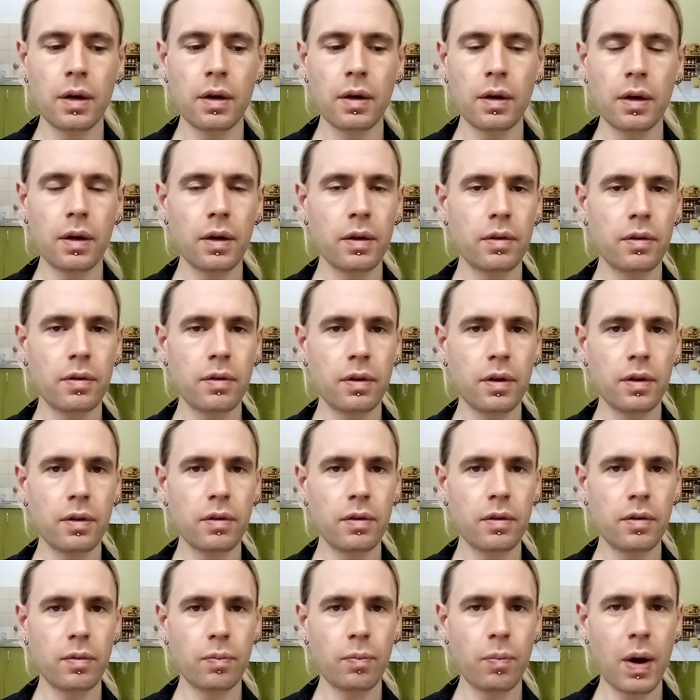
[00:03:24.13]

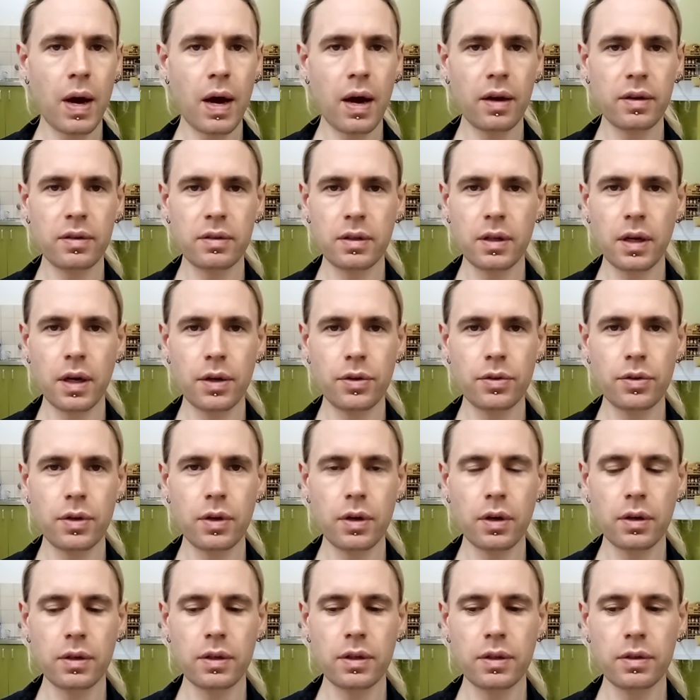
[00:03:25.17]
It's past 100
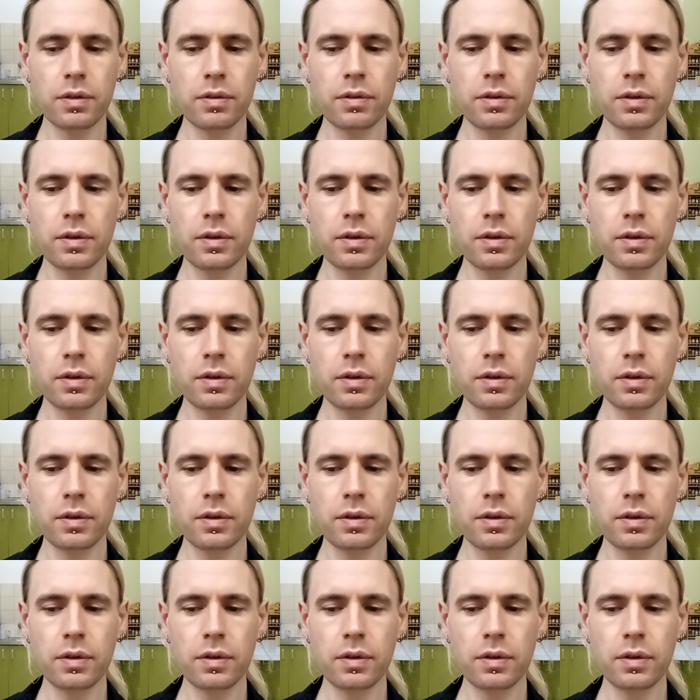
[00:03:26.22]
octaves.